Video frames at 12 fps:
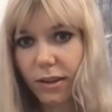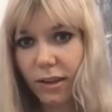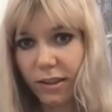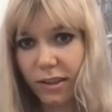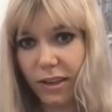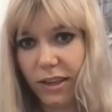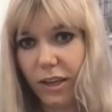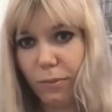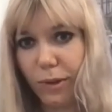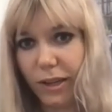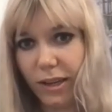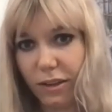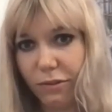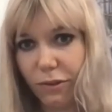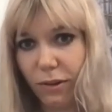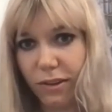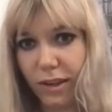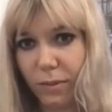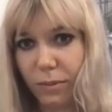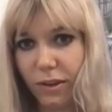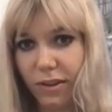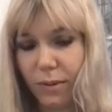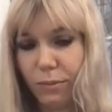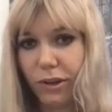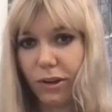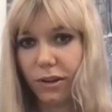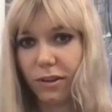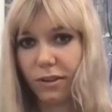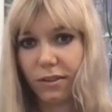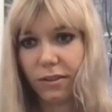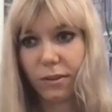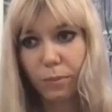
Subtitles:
the idea of being like a full-time contemporary artist.